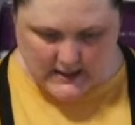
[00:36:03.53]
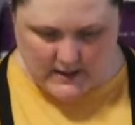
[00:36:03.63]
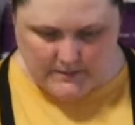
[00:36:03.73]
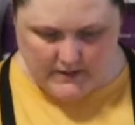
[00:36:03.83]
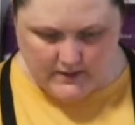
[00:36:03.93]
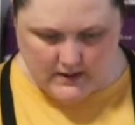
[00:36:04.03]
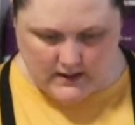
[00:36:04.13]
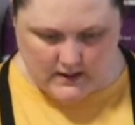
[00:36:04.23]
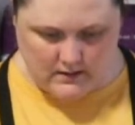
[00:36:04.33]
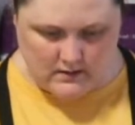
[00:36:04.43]

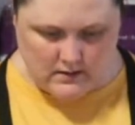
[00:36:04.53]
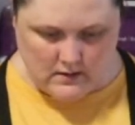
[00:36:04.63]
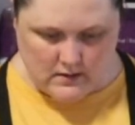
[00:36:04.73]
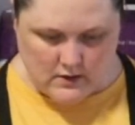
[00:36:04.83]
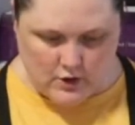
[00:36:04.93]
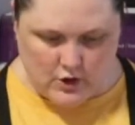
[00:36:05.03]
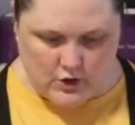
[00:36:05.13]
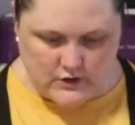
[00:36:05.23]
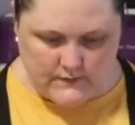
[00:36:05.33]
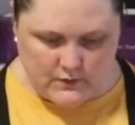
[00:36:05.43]
everything
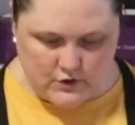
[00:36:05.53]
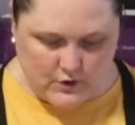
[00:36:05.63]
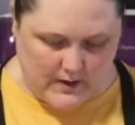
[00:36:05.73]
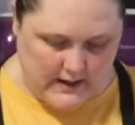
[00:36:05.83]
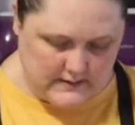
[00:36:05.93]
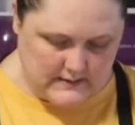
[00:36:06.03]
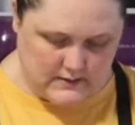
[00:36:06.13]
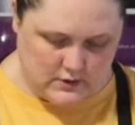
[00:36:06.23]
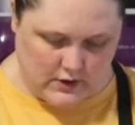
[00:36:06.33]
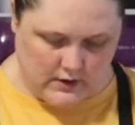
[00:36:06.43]
useful to us, so
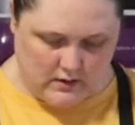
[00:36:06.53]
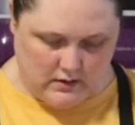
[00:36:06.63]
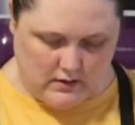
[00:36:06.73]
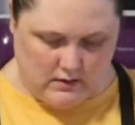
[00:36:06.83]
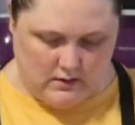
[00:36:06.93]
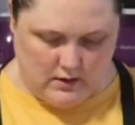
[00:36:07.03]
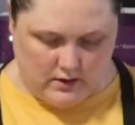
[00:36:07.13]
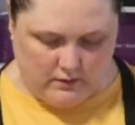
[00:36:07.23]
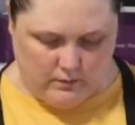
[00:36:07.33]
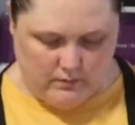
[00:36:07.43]
don't, you know,
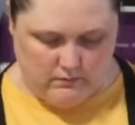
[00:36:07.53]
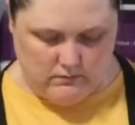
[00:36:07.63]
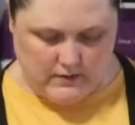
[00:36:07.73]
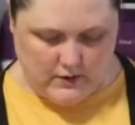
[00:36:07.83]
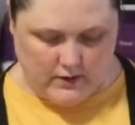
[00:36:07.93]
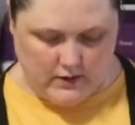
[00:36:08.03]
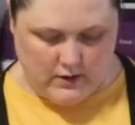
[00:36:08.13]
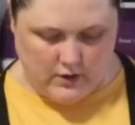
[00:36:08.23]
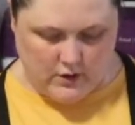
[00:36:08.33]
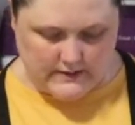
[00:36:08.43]
we're not going to
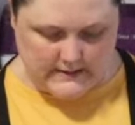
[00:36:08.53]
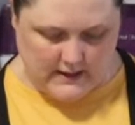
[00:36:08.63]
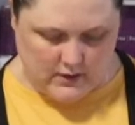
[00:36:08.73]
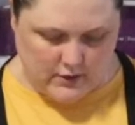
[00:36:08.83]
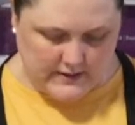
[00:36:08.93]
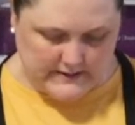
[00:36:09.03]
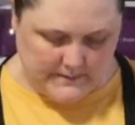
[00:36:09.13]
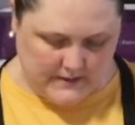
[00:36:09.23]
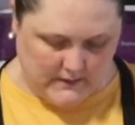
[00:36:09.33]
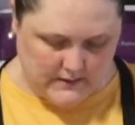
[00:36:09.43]
not say no to
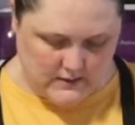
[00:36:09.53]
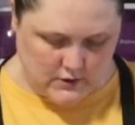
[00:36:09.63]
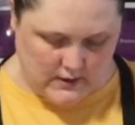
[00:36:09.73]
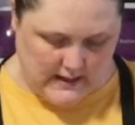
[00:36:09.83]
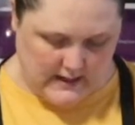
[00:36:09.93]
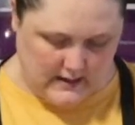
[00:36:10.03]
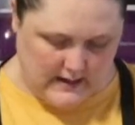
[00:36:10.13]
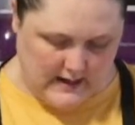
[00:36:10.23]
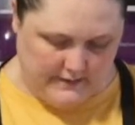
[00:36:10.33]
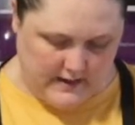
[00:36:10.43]
something if it's unique and
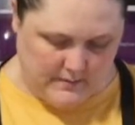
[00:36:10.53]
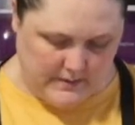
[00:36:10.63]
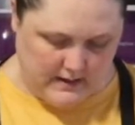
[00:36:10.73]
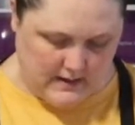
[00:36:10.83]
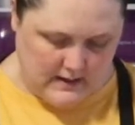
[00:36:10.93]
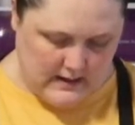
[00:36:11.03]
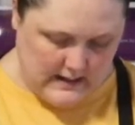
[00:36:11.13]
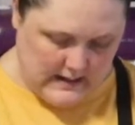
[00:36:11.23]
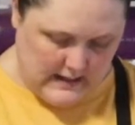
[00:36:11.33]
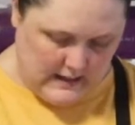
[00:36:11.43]
out there, but
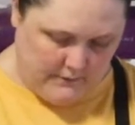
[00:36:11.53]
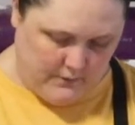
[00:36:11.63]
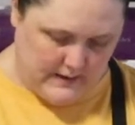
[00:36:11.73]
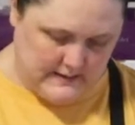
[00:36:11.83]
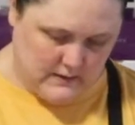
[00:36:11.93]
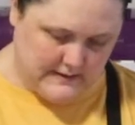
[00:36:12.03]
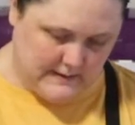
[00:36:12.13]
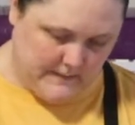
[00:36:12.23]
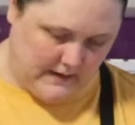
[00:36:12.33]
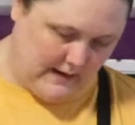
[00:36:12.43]
if it's not
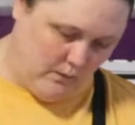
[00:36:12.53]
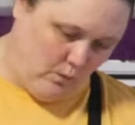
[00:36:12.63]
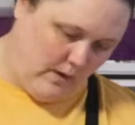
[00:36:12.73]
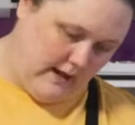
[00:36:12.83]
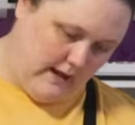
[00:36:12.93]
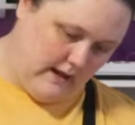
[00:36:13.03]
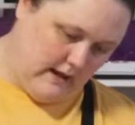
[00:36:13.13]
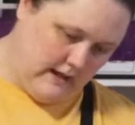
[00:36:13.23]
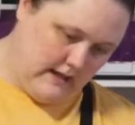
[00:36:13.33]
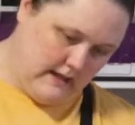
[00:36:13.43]
something that we
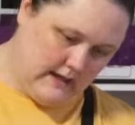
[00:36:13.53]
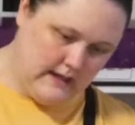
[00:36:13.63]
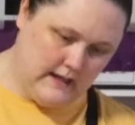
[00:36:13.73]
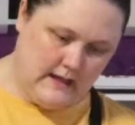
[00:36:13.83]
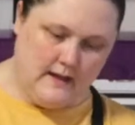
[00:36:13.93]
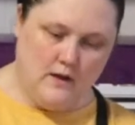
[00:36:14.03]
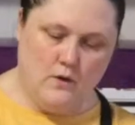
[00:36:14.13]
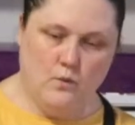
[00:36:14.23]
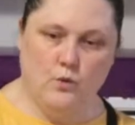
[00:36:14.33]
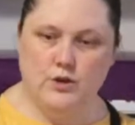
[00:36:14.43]

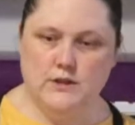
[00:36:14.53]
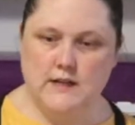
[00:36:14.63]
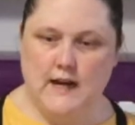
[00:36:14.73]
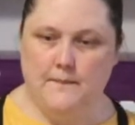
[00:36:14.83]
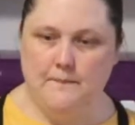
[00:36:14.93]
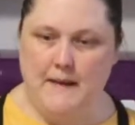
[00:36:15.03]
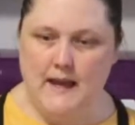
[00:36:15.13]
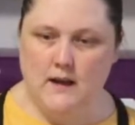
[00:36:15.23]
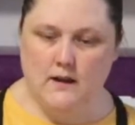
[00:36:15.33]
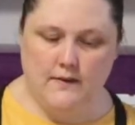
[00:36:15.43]
would
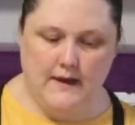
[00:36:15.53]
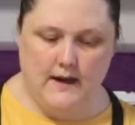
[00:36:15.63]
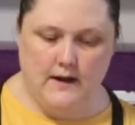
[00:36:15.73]
make, then